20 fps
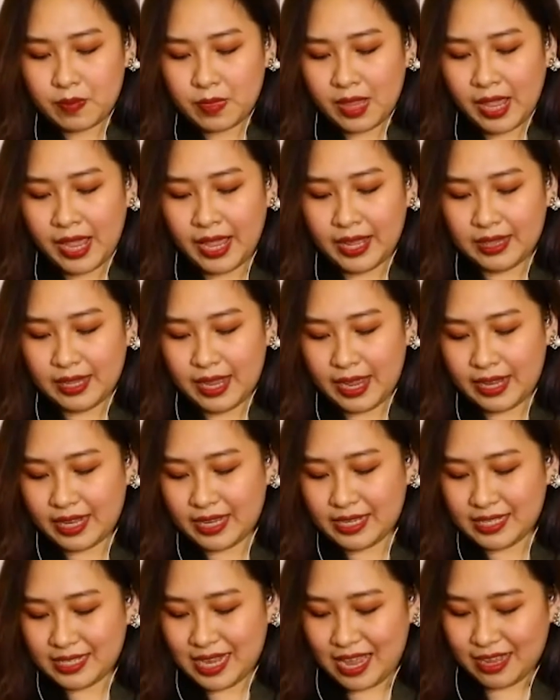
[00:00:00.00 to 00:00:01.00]
And like I
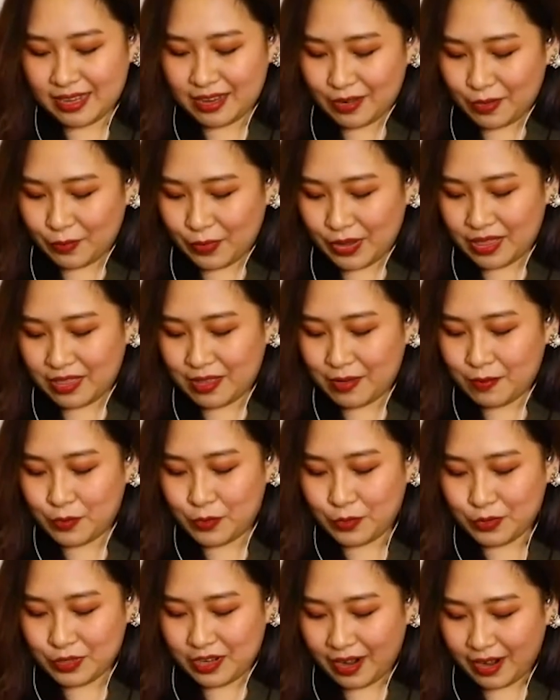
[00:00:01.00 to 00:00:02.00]
said, with the
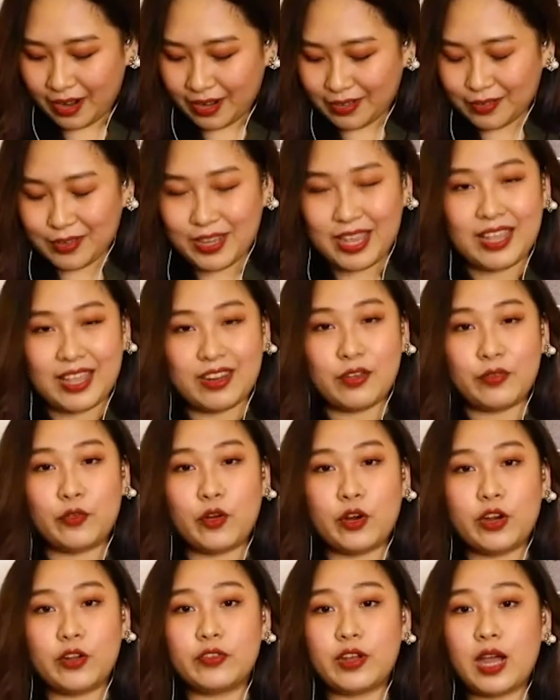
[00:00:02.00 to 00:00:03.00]
moon card, okay, and the
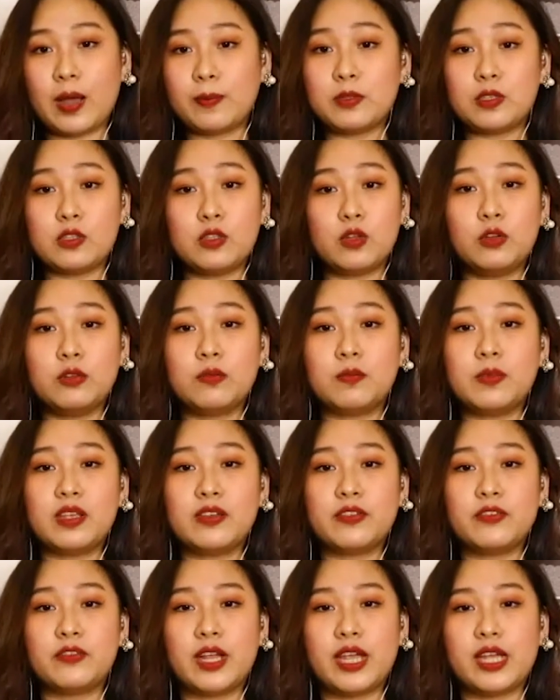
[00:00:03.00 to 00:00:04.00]
four of cups, don't be
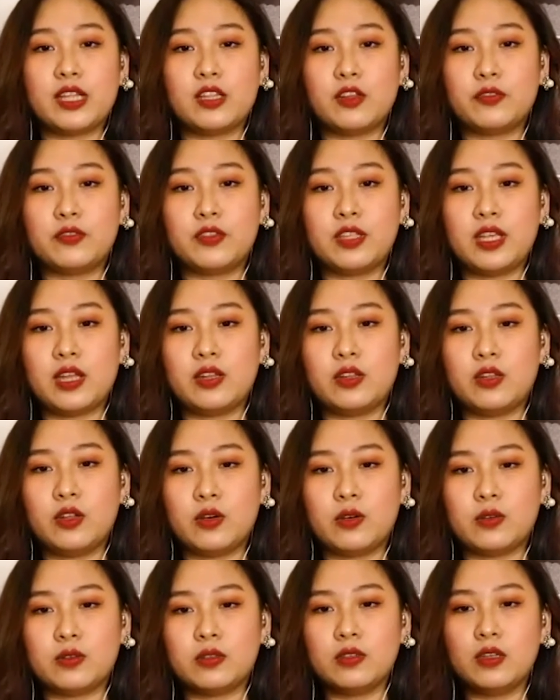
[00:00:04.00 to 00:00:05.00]
afraid of the
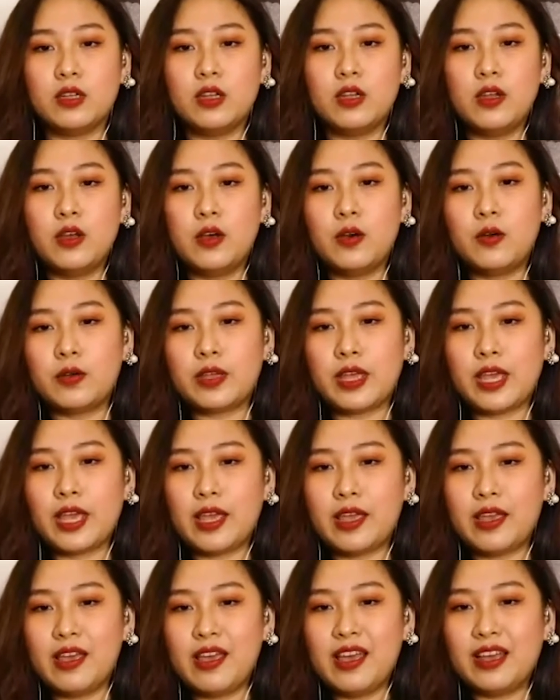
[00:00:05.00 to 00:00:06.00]
unknown.
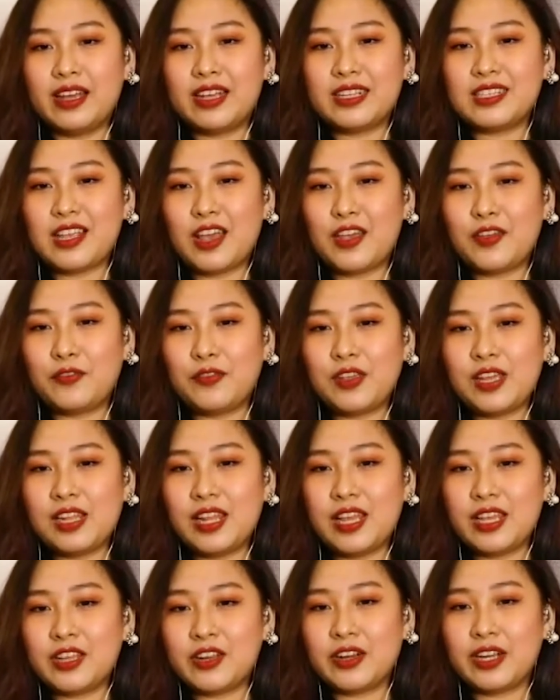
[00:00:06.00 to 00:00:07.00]
Okay? Because I feel
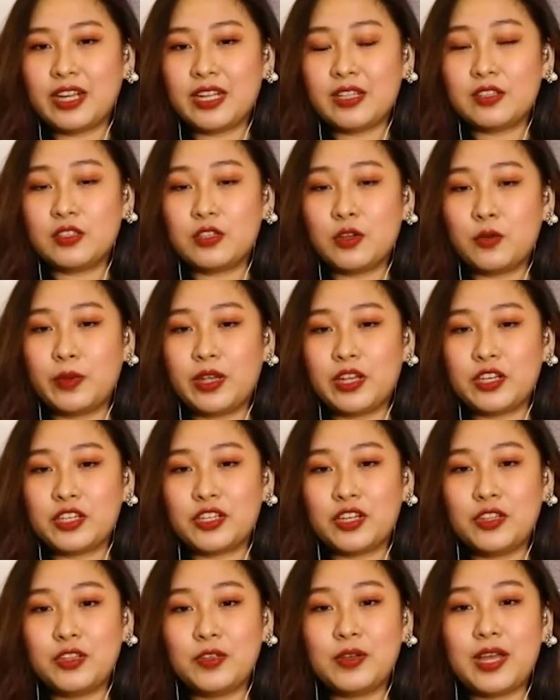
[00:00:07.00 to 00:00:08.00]
like your
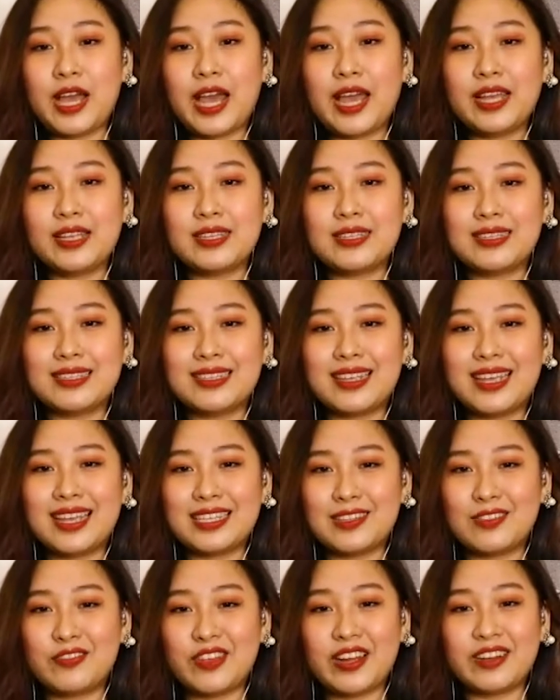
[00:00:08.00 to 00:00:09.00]
intuition, you guys,
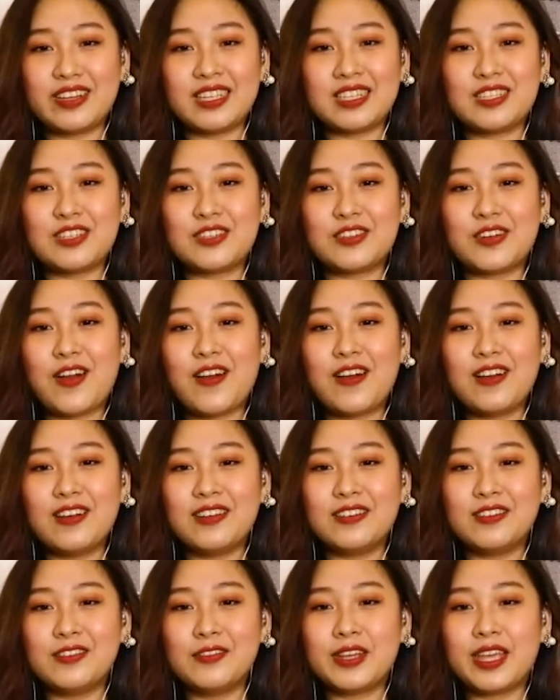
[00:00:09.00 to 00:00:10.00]
is very strong.
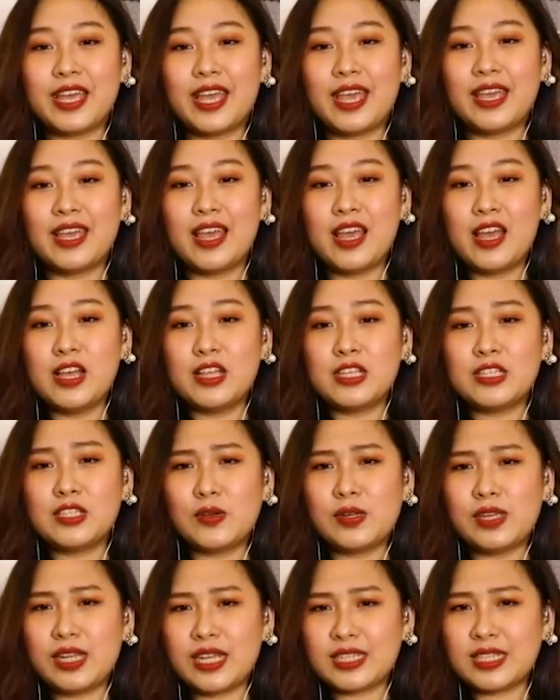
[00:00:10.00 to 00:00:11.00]
Okay? So
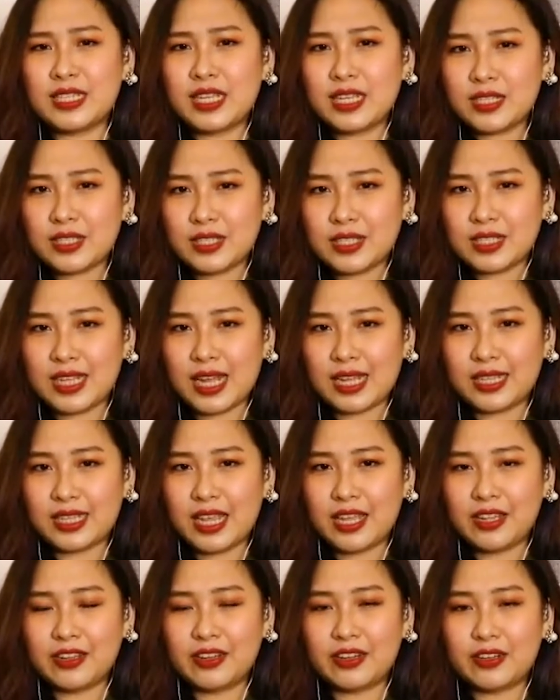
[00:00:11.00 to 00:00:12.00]
listen to that
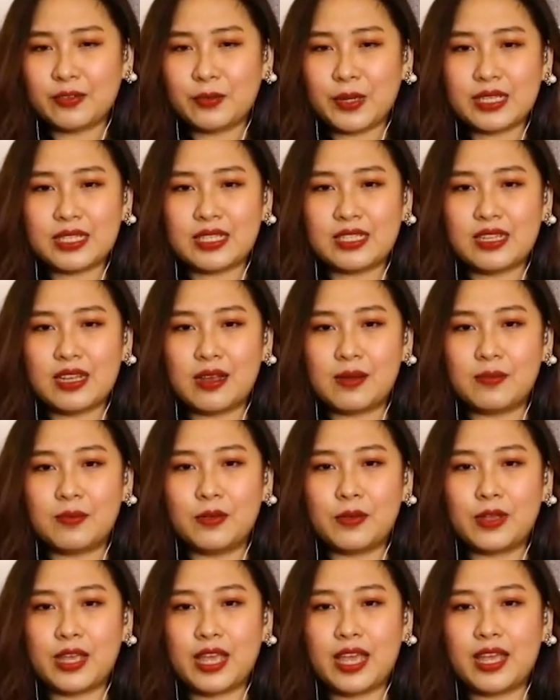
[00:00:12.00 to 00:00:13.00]
inner wisdom,
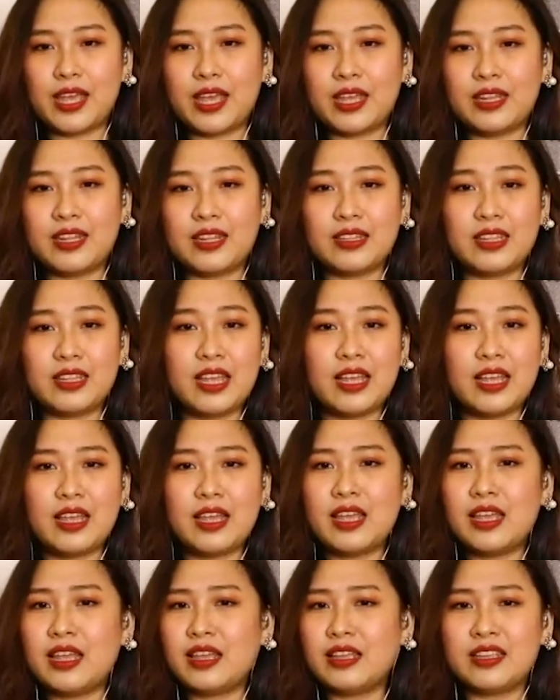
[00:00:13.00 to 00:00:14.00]
okay, and that
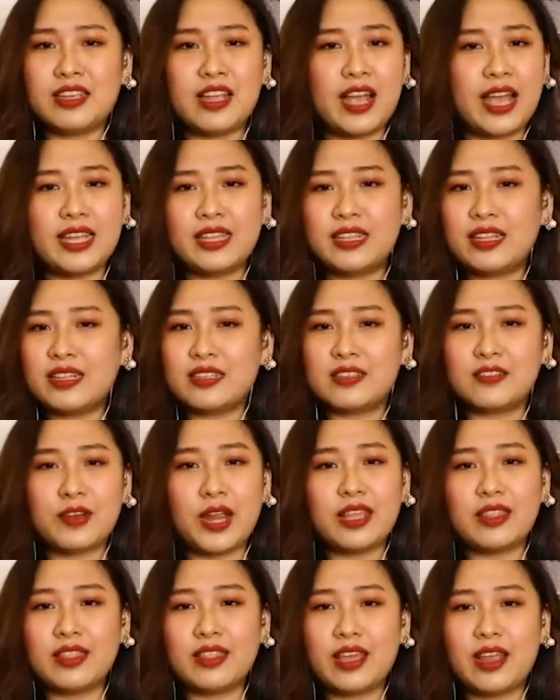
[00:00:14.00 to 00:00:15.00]
guidance
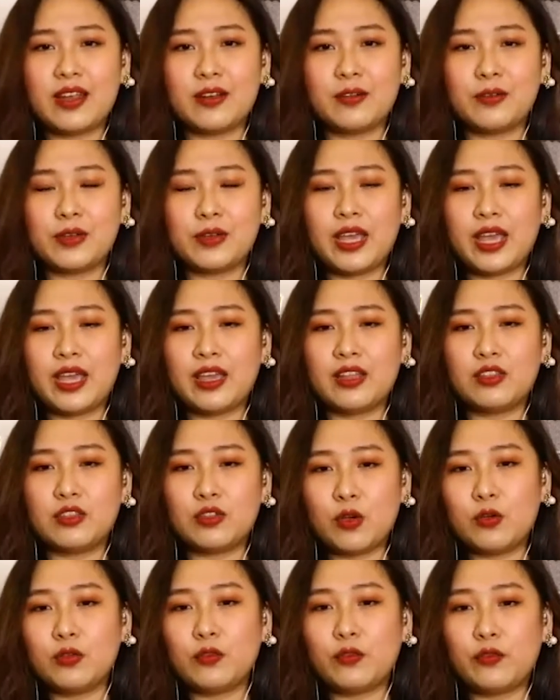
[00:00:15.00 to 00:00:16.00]
right there, okay? And
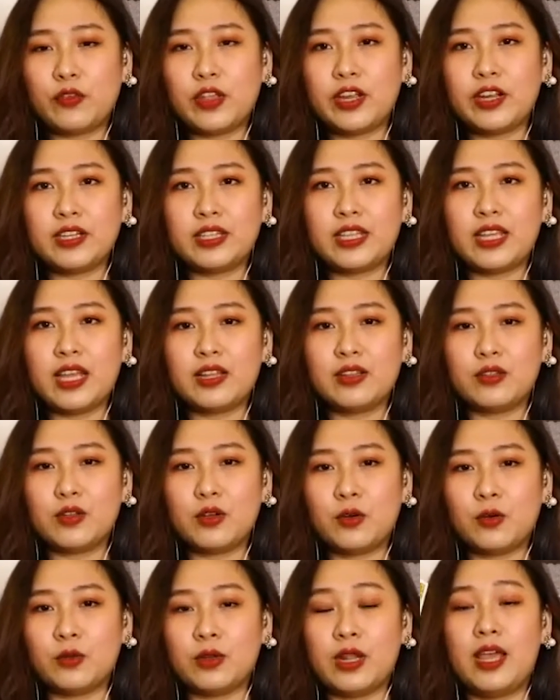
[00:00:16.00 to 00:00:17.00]
don't fear the
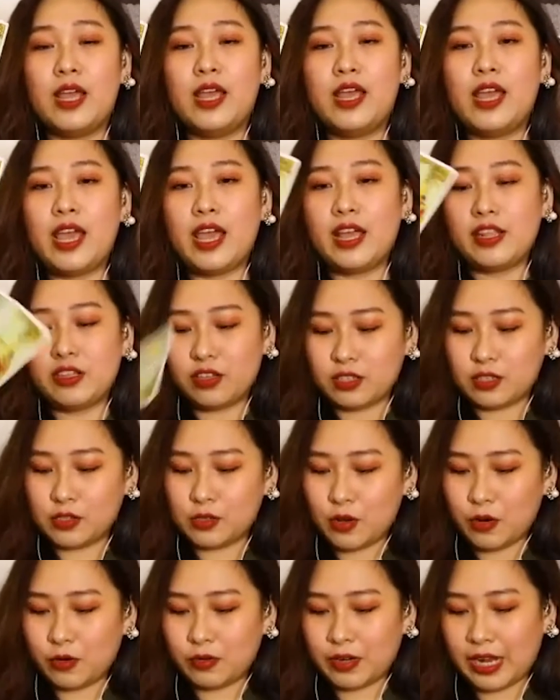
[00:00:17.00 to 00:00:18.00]
unknown. And
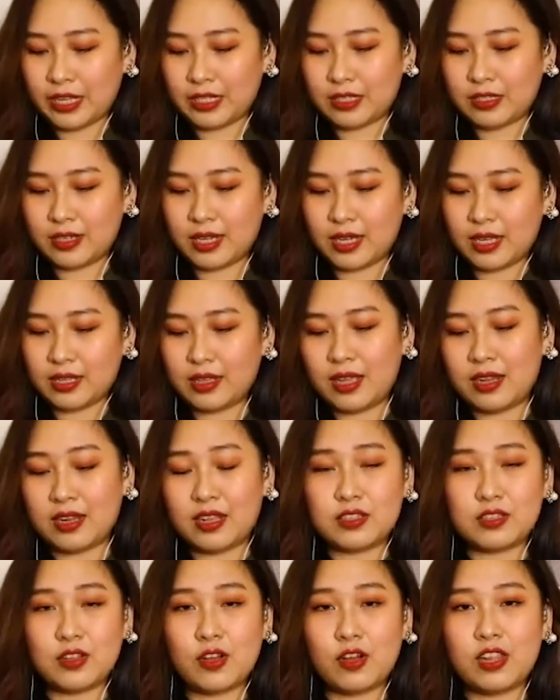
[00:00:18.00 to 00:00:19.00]
just go right to it. And
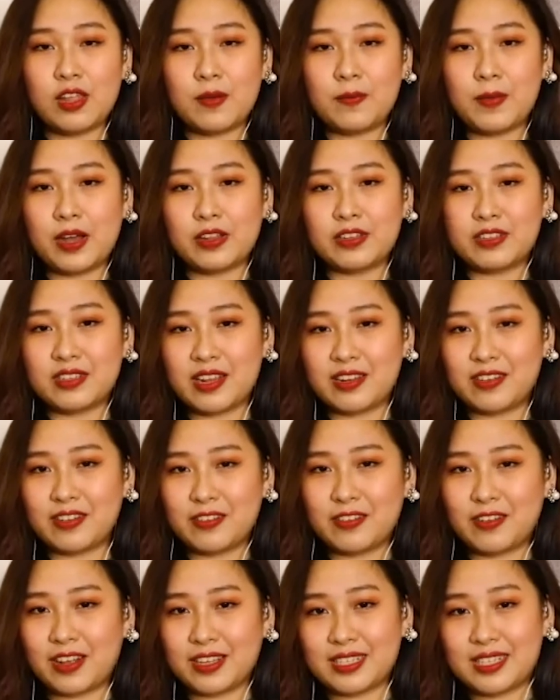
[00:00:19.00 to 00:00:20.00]
it's all about
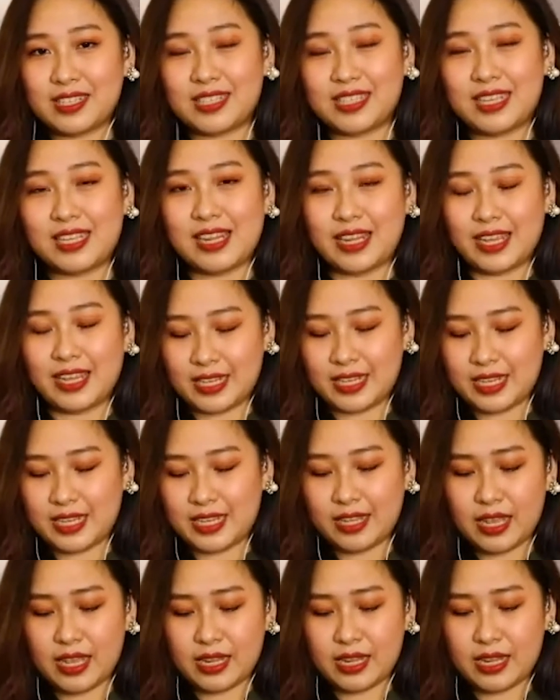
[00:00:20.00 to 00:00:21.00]
generosity, like I
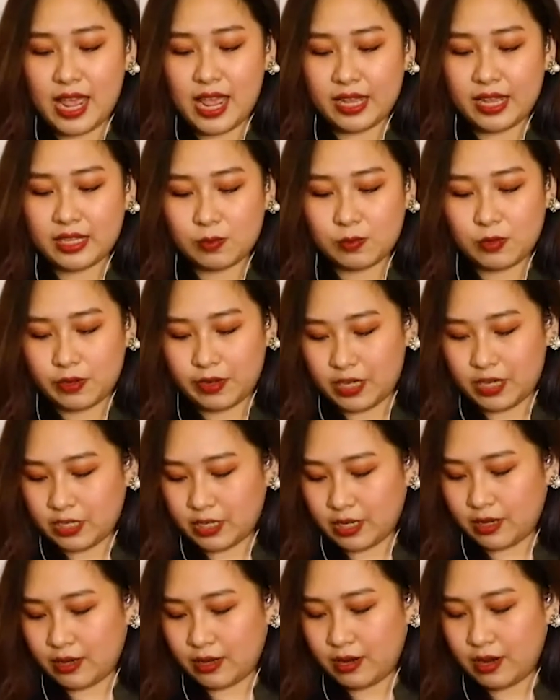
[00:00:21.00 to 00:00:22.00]
said, and
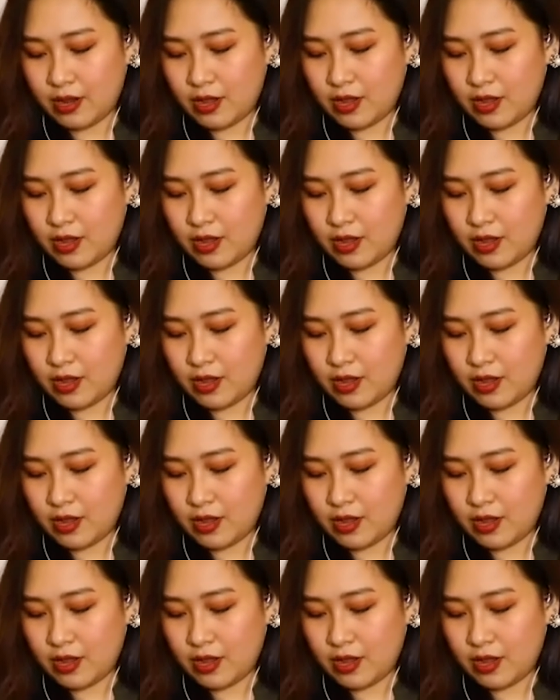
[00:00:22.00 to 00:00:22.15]
exploration.